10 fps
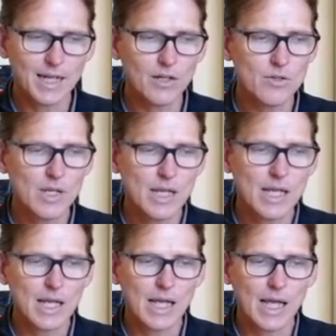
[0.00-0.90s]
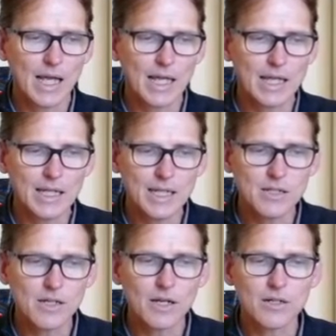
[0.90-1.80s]
Now,
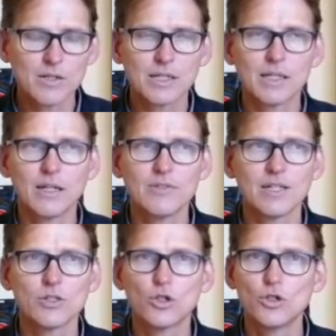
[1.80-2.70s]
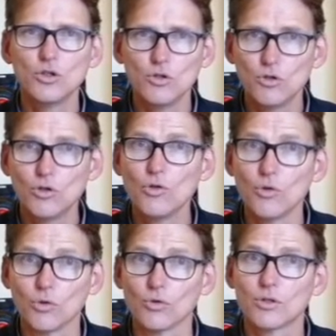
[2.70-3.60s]
Inigo gives us two
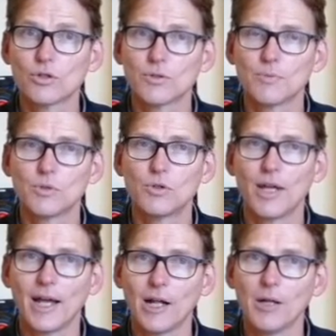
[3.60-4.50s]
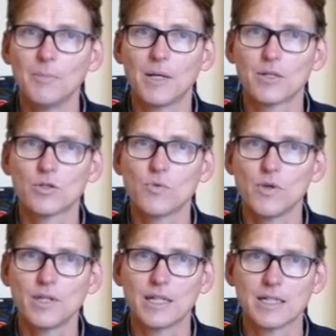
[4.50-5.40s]
tools to help us
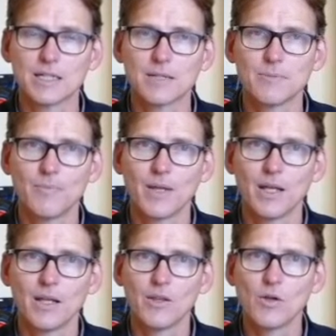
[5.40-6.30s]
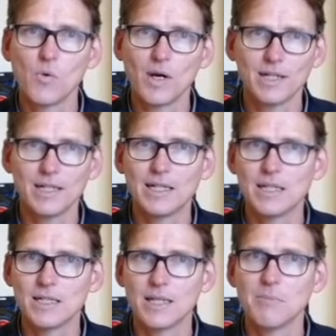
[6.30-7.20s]
with this. The one
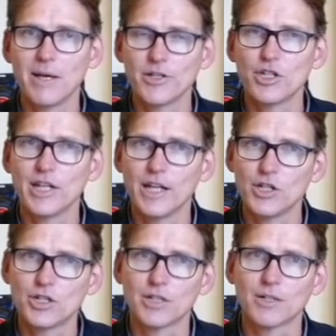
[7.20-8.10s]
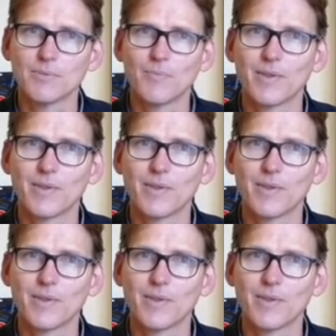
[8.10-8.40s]
is imagination.